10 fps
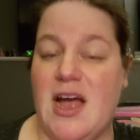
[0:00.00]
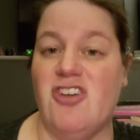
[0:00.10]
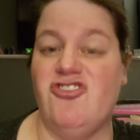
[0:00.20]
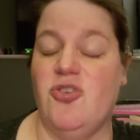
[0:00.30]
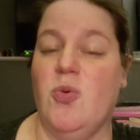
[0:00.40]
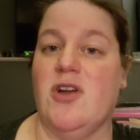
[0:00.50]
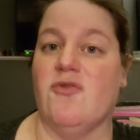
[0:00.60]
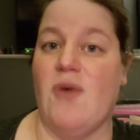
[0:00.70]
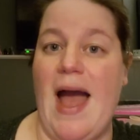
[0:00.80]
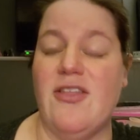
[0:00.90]
because she would
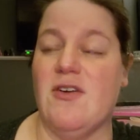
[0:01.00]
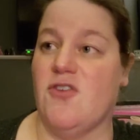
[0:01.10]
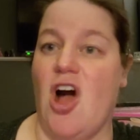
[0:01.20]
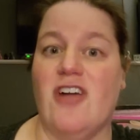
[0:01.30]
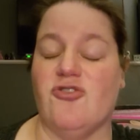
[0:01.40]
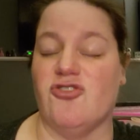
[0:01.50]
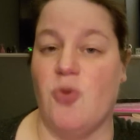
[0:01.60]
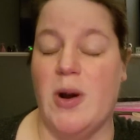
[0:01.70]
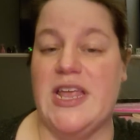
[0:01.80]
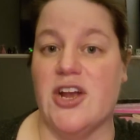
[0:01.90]
have rather have gone to her
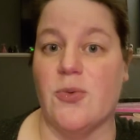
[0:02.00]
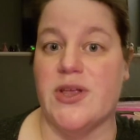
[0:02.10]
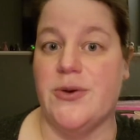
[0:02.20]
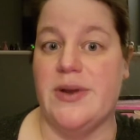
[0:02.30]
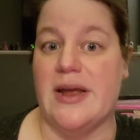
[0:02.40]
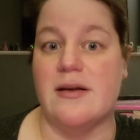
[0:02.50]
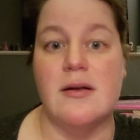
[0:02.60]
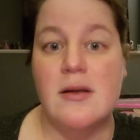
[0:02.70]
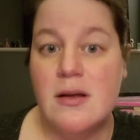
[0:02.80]
20-year reunion.